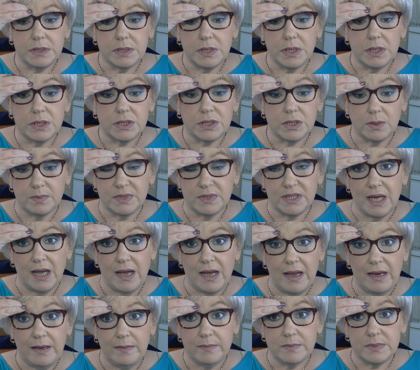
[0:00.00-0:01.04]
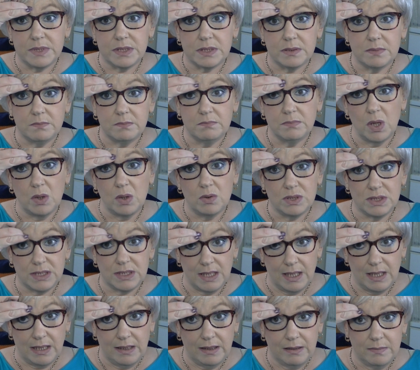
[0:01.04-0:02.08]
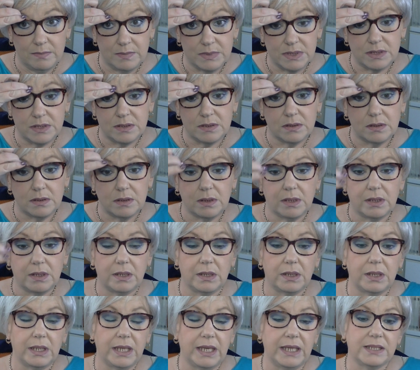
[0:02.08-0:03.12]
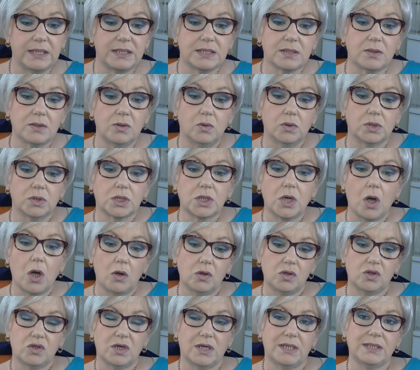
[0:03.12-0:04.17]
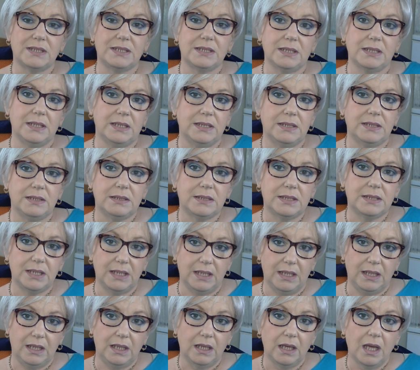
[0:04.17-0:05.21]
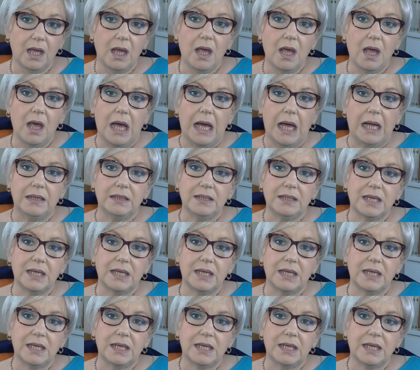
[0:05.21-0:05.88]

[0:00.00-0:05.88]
Sometimes, most times, it's called a contrast CT, and